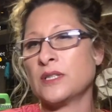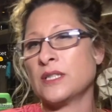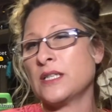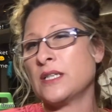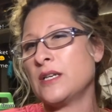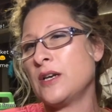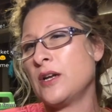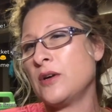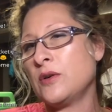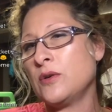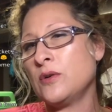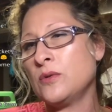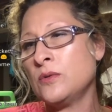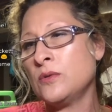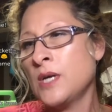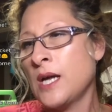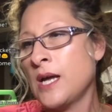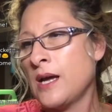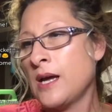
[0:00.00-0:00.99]

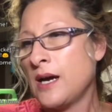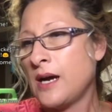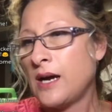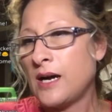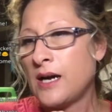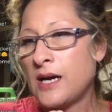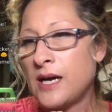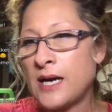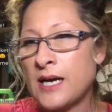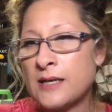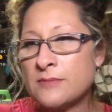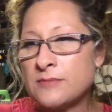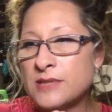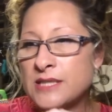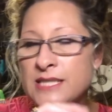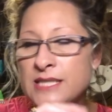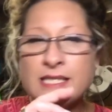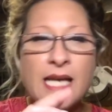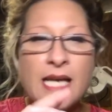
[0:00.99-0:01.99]

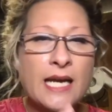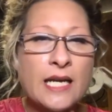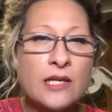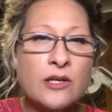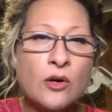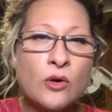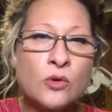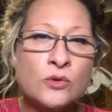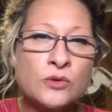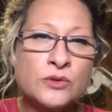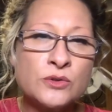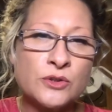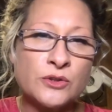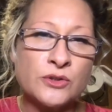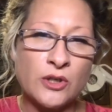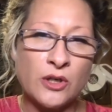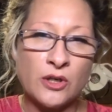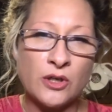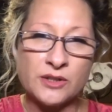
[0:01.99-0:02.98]
is not an older
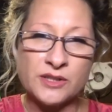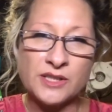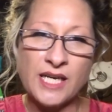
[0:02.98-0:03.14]
dog,